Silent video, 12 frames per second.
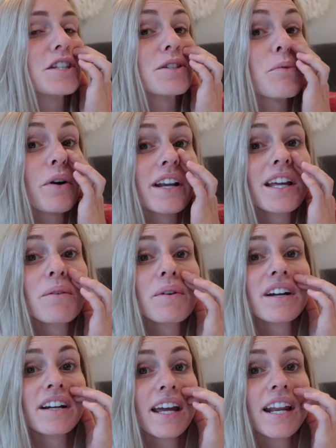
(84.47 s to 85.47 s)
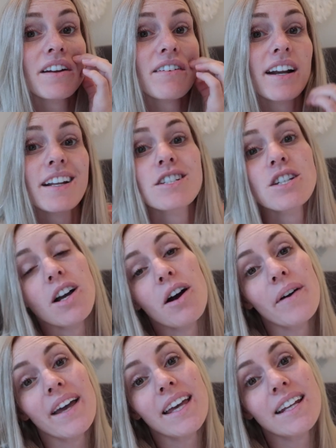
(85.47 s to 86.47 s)
This morning, we are getting ready to
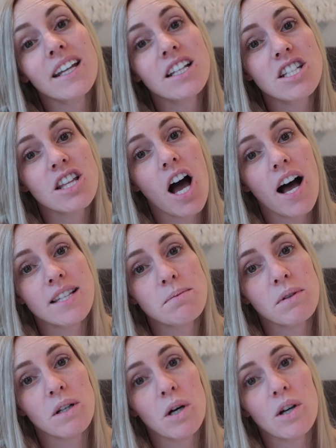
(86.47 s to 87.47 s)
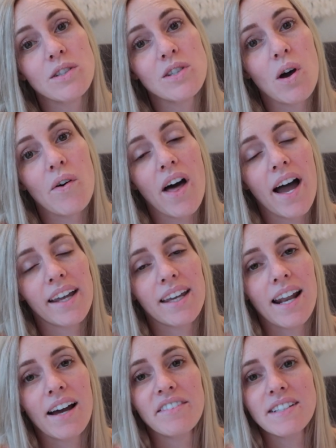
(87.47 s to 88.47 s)
go in to the hospital so that I
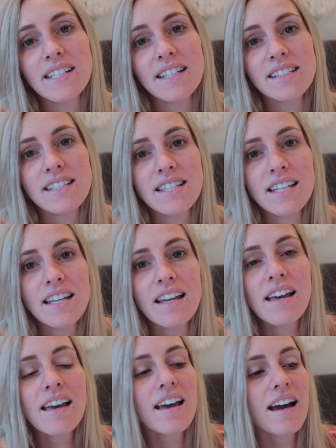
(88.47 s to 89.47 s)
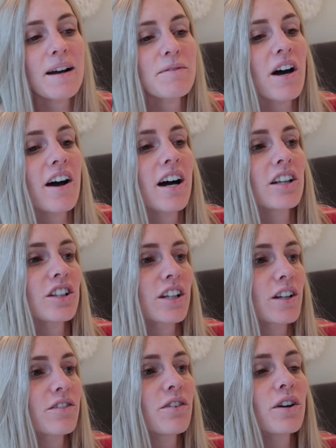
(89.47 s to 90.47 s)
can have a D&C. I'm not
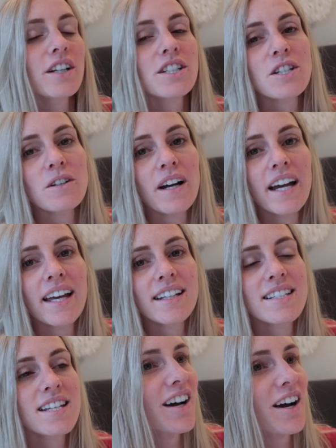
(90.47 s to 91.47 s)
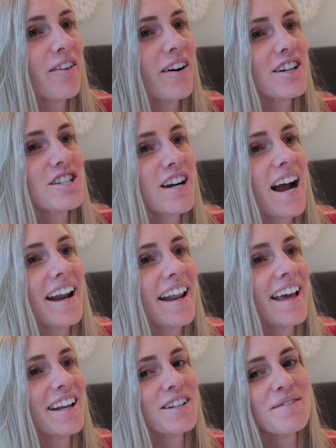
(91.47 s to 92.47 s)
looking forward to it. Not quite sure how
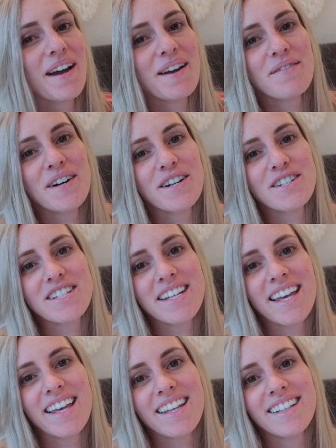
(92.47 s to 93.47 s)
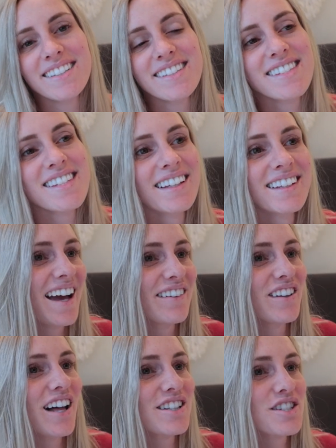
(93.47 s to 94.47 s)
to handle my emotions.
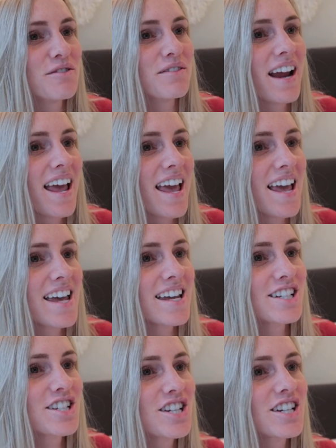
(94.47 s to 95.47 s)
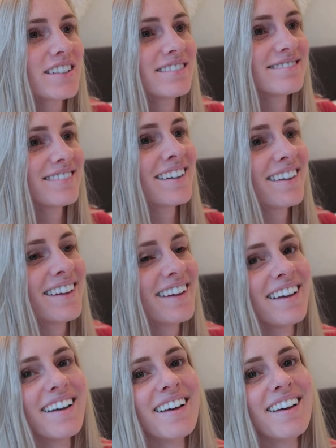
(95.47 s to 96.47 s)
Have lots of rage well,
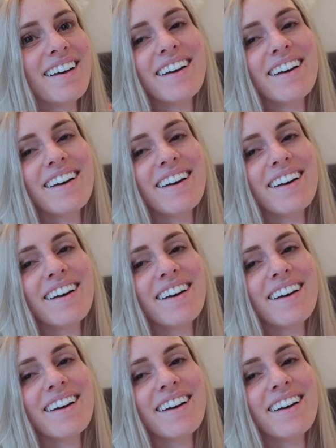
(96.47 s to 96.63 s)
I think